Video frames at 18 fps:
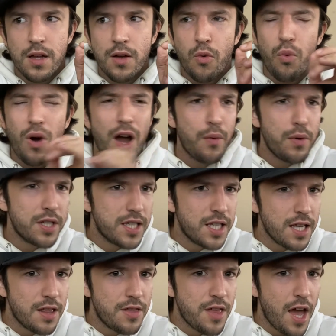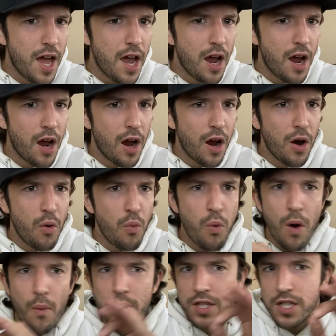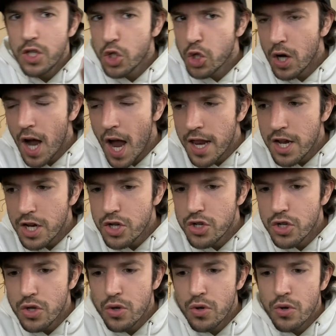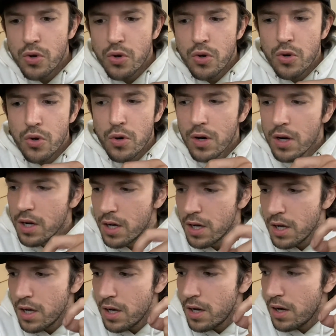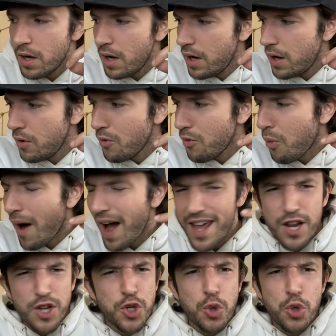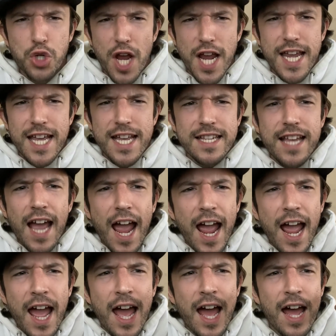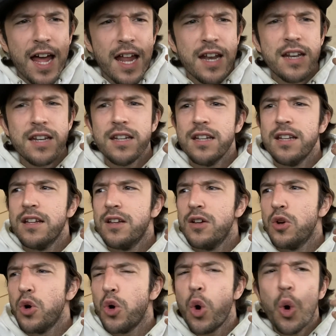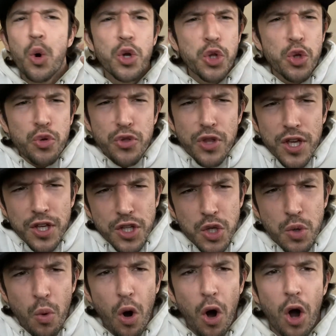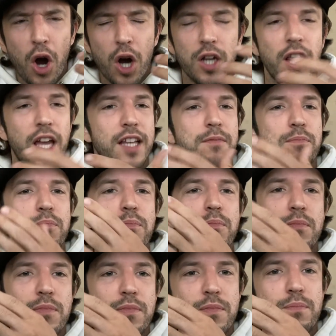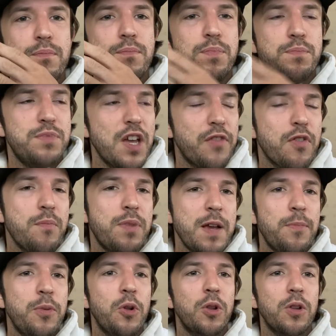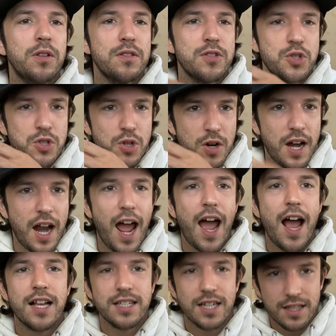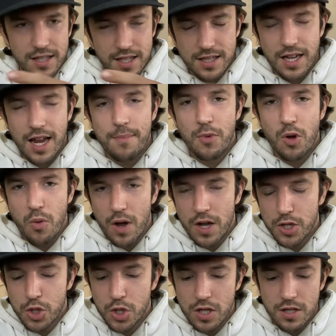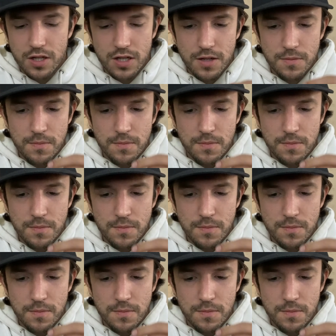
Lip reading: Why was he there? What was he trying to do? Why did you shake his hand? Who do you think you are? Like, different people started asking the same questions.